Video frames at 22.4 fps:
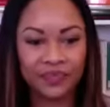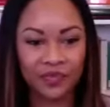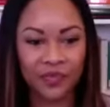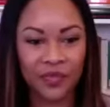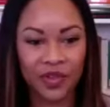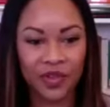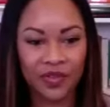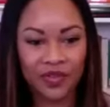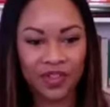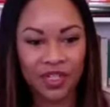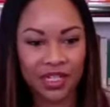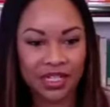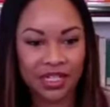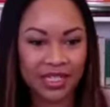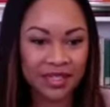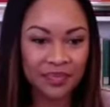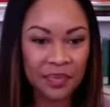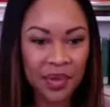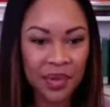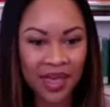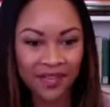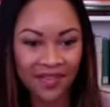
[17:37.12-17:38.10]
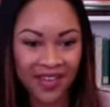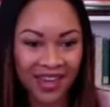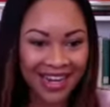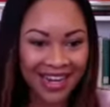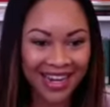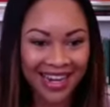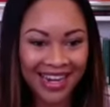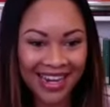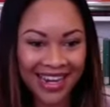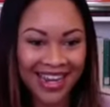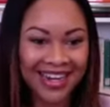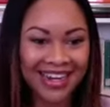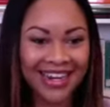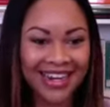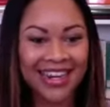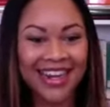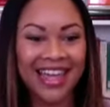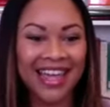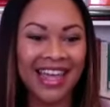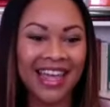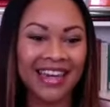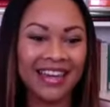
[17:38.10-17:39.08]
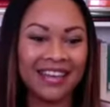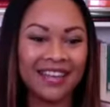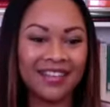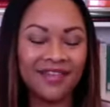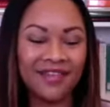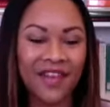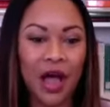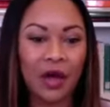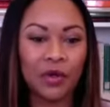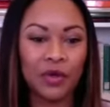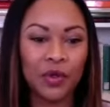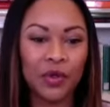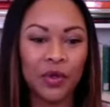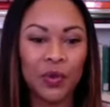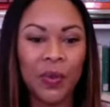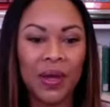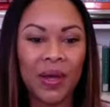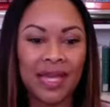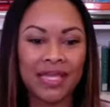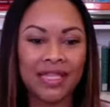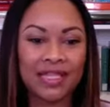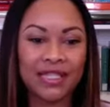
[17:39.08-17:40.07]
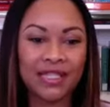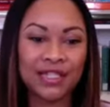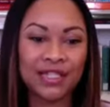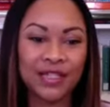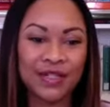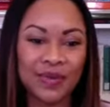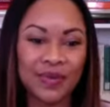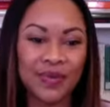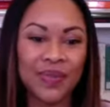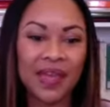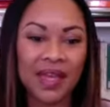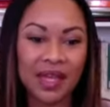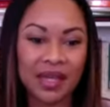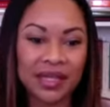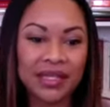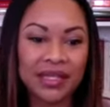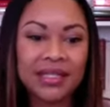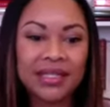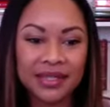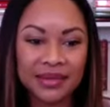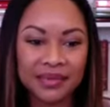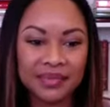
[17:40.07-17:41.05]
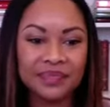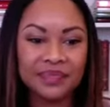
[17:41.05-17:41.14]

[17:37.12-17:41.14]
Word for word: we've just pivoted and and found new ways to do things.